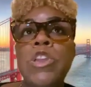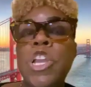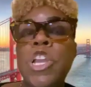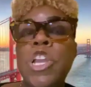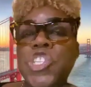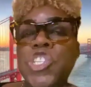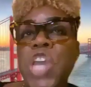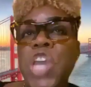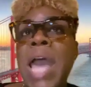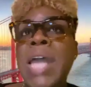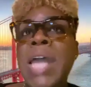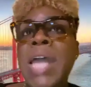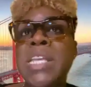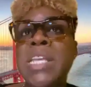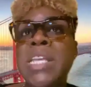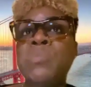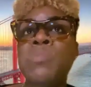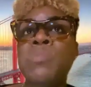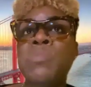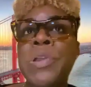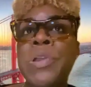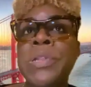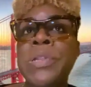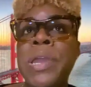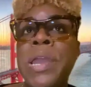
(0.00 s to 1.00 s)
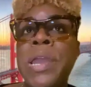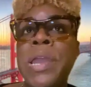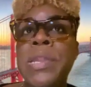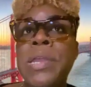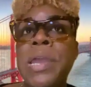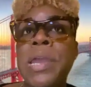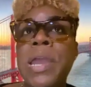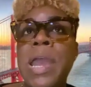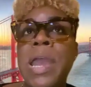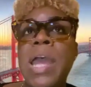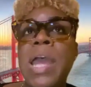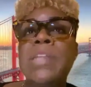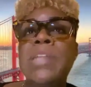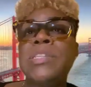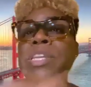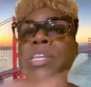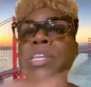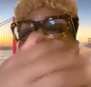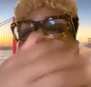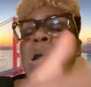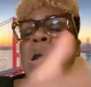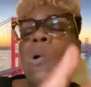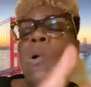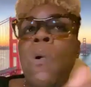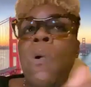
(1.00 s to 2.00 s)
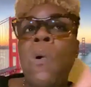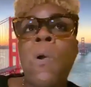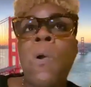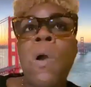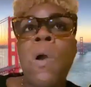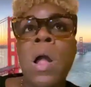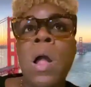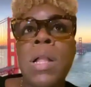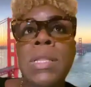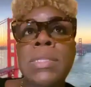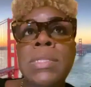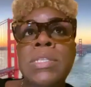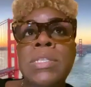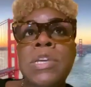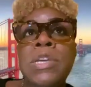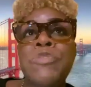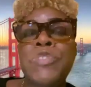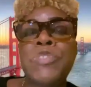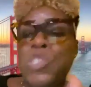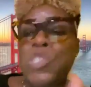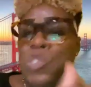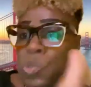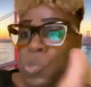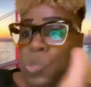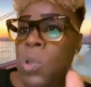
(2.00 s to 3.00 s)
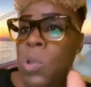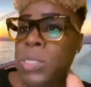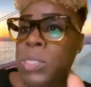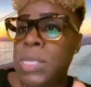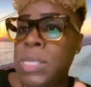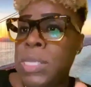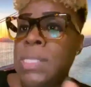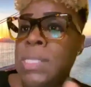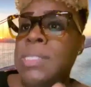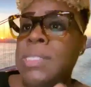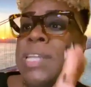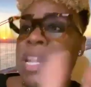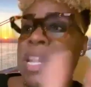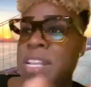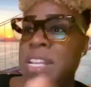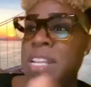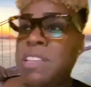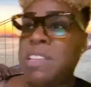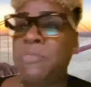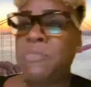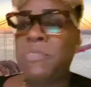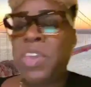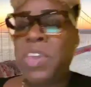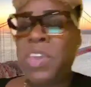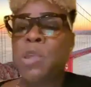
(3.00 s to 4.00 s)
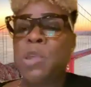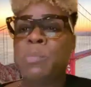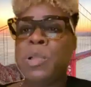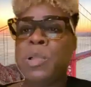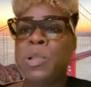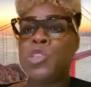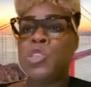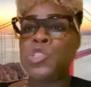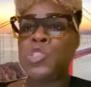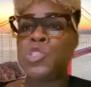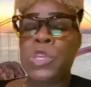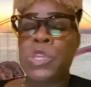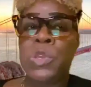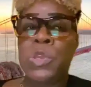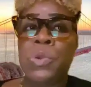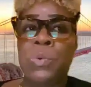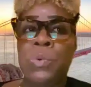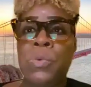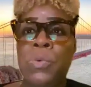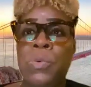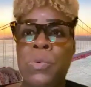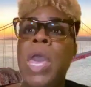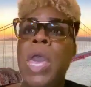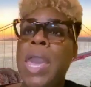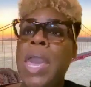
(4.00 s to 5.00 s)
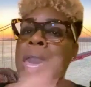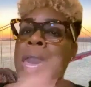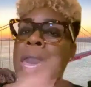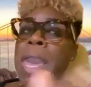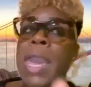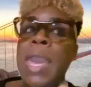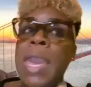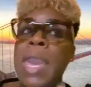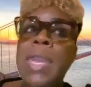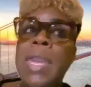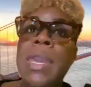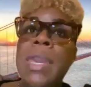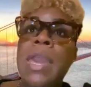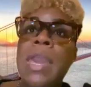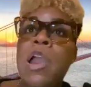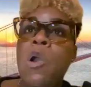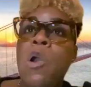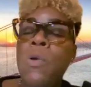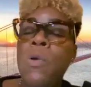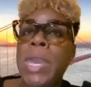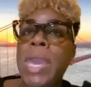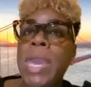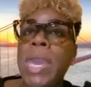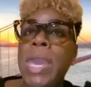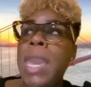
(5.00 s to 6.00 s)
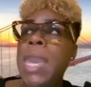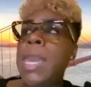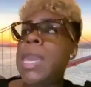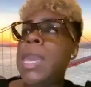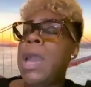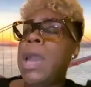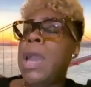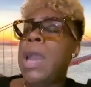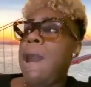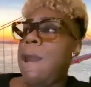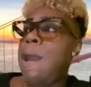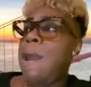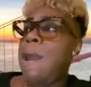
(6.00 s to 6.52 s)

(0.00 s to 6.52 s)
your child is murdered and these are all the resources that is available to you. Hey, okay,